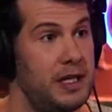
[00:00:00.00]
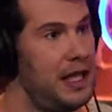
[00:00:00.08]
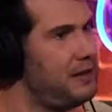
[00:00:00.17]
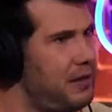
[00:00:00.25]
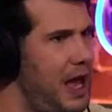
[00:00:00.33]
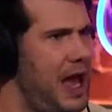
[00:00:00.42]
And
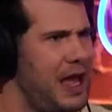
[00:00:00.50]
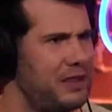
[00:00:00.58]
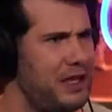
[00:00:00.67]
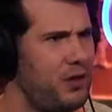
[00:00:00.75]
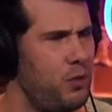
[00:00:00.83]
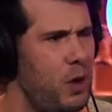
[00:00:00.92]
then I
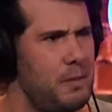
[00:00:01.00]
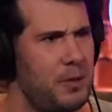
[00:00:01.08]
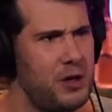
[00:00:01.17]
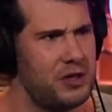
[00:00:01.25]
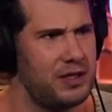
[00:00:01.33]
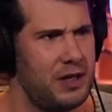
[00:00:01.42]
think one
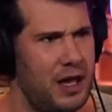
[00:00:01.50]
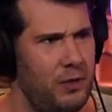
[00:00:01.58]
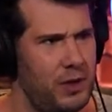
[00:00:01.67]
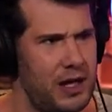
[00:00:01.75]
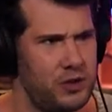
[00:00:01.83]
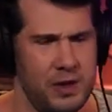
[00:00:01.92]
person,
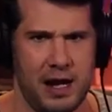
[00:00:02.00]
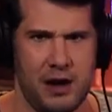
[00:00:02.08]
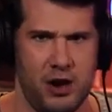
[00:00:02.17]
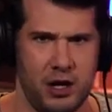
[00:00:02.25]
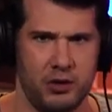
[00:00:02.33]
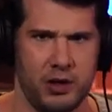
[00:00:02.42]
when I tweeted
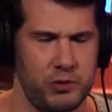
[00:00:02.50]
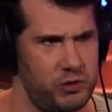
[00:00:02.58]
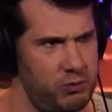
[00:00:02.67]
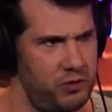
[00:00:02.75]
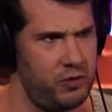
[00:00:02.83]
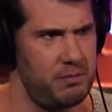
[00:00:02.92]
out an article that
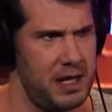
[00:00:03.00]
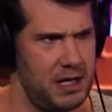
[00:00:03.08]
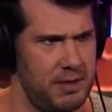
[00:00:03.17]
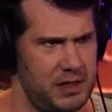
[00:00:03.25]
was removed from Medium,